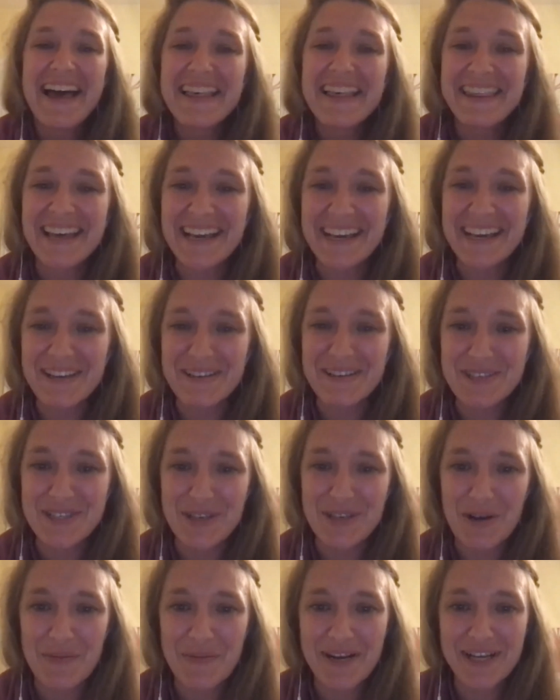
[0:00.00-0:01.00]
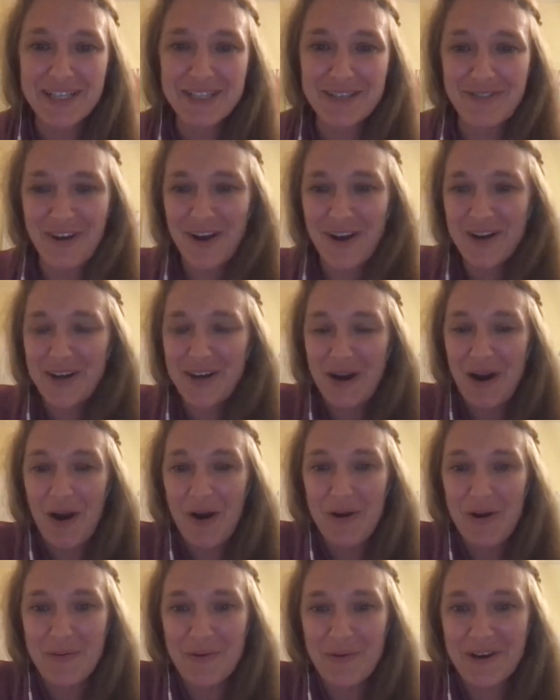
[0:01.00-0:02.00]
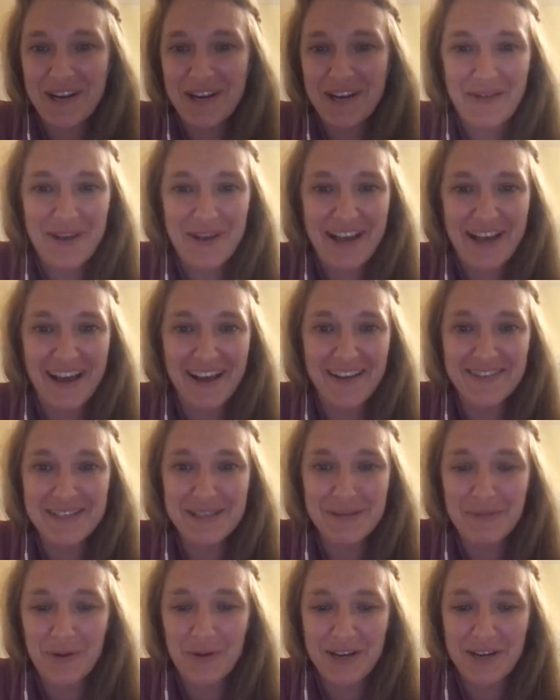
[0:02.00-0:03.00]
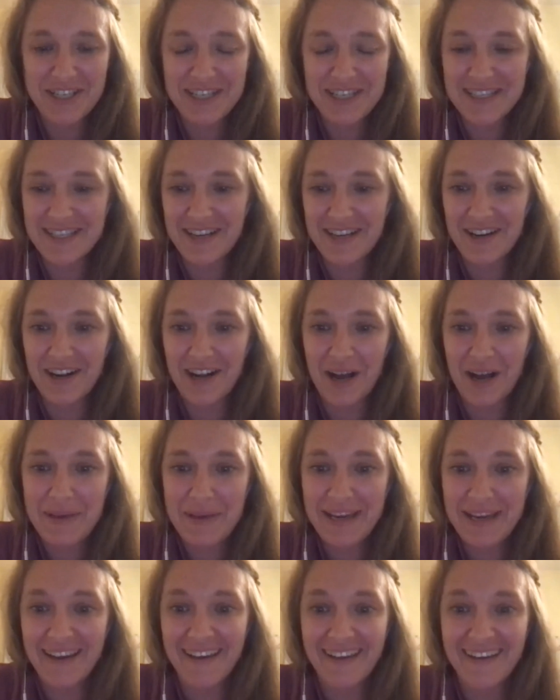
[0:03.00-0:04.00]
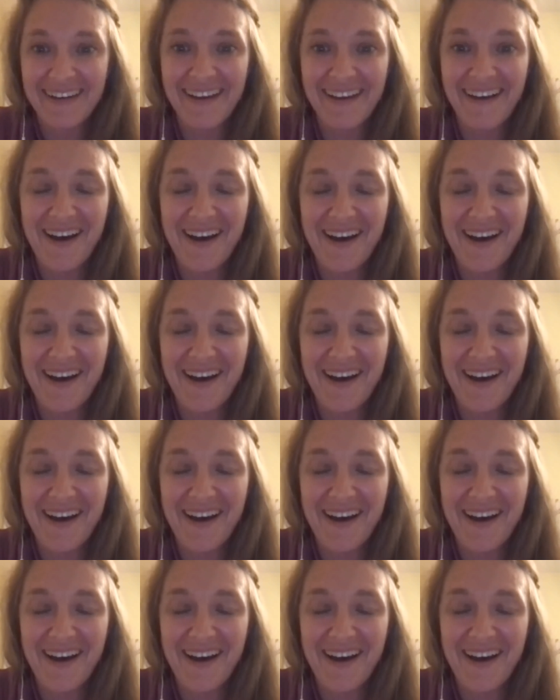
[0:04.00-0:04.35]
thank you so much for all your hard work. And we have some questions that are coming in.